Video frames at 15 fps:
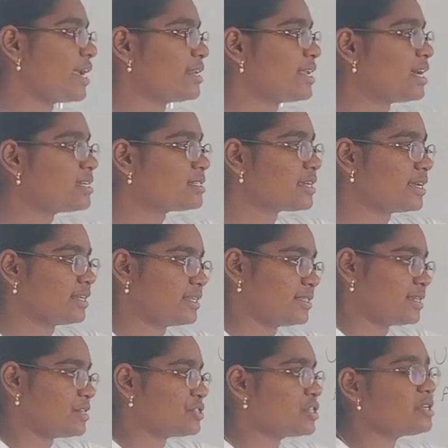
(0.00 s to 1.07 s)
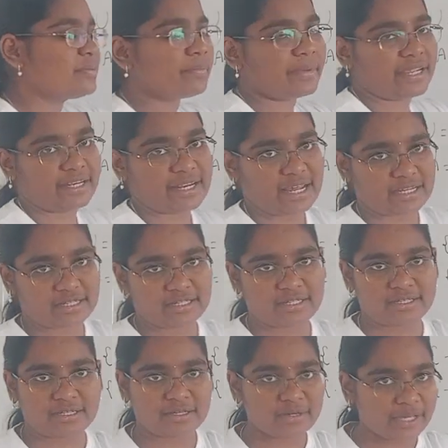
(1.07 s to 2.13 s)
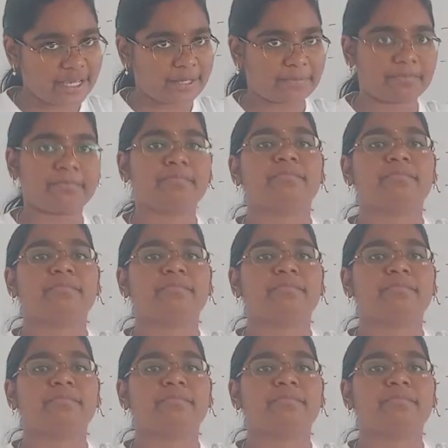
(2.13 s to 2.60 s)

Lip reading: A dash intersection B dash. Okay.